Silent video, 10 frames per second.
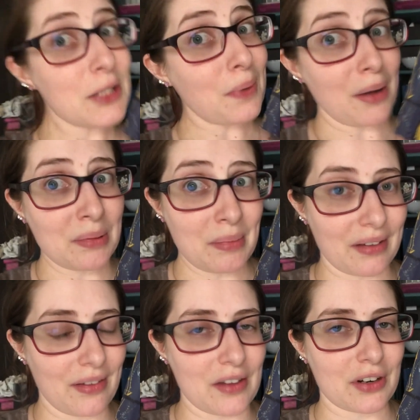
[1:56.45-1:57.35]
is probably my
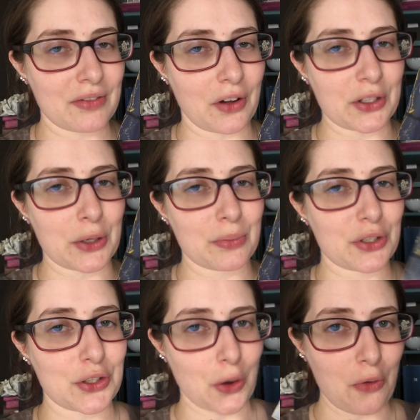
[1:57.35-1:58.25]
favorite volume
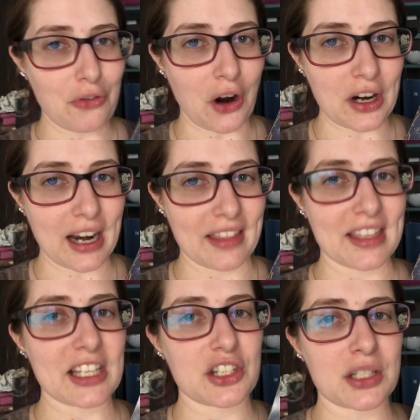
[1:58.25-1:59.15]
so far. I
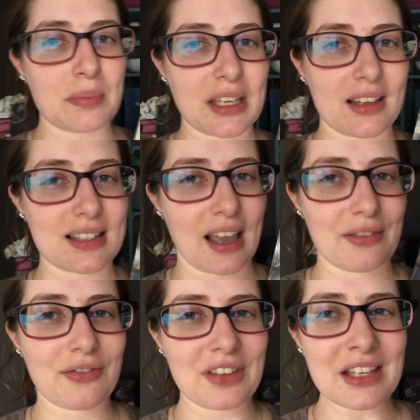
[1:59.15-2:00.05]
think it's just because I
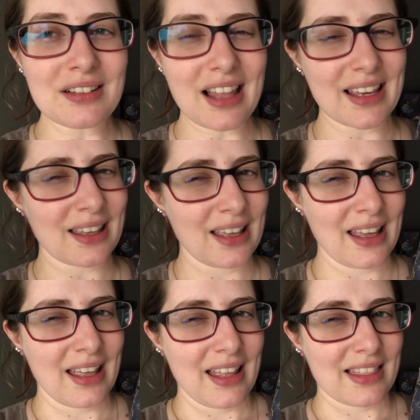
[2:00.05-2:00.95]
feel like
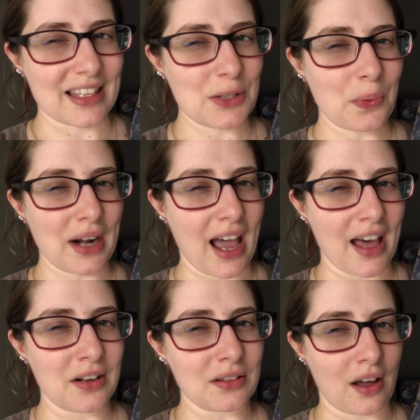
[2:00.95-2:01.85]
this one
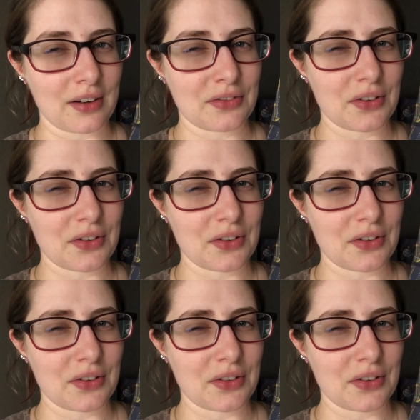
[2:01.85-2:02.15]
had a lot of